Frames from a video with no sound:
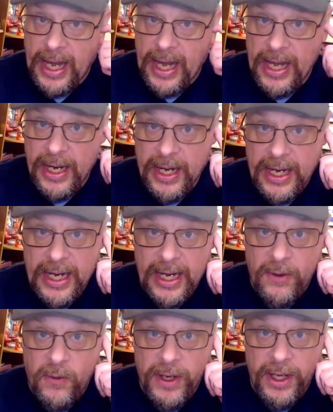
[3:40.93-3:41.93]
and
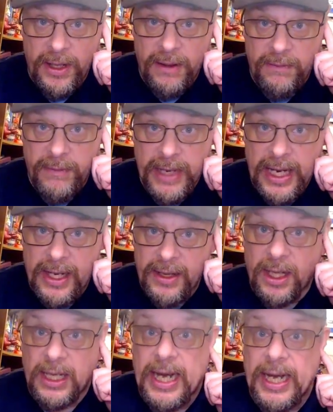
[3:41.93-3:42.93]
I will make
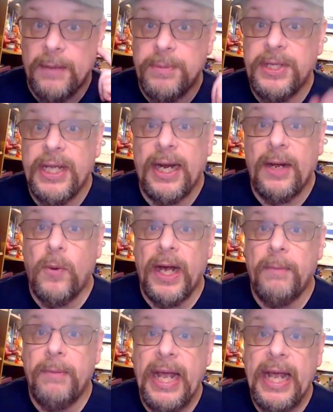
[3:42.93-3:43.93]
the lineups that I
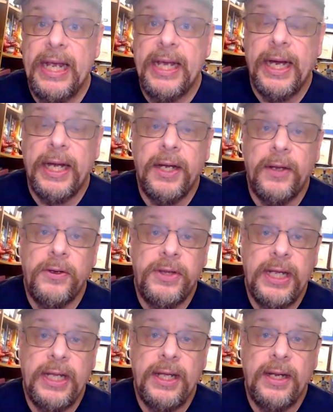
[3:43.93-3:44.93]
want to make. Another
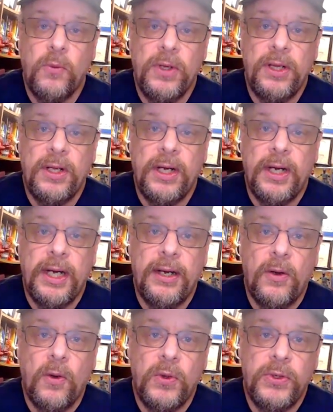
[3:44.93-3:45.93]
thing that will
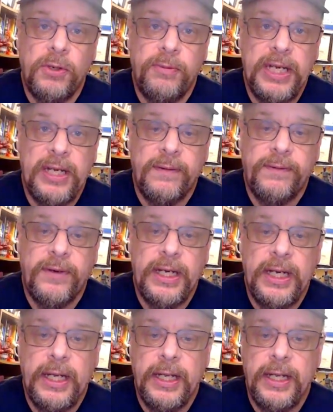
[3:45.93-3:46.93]
also be
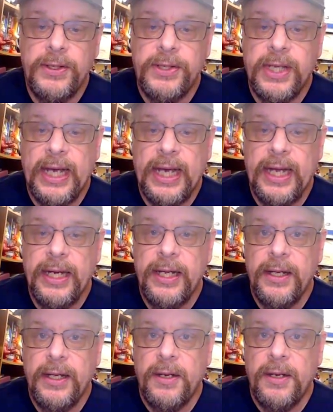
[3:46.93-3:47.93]
different is that
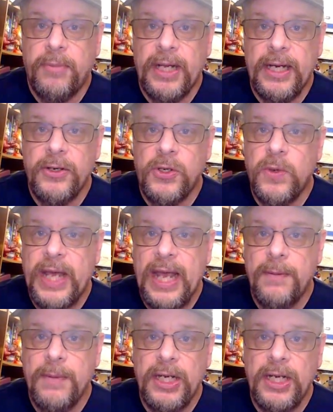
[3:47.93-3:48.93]
players who
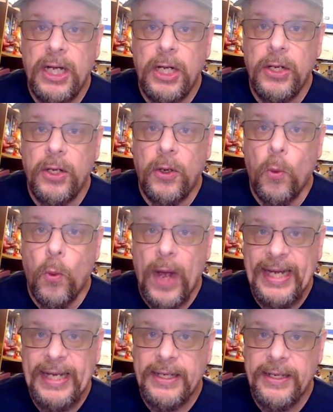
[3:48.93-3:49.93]
came and
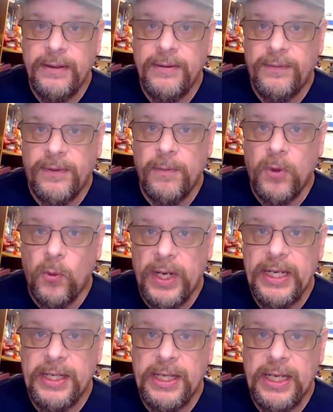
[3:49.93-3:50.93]
went from the
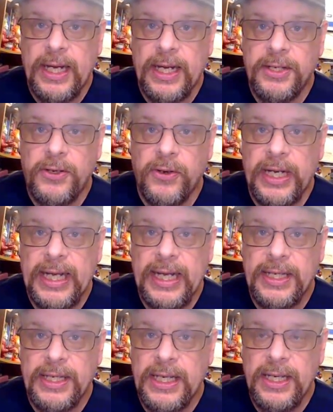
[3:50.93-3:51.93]
White Sox during
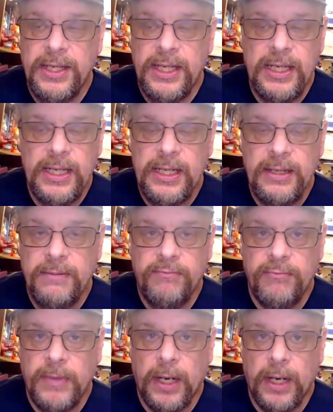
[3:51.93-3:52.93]
that season,
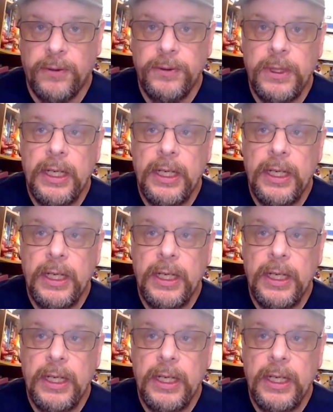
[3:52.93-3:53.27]
no.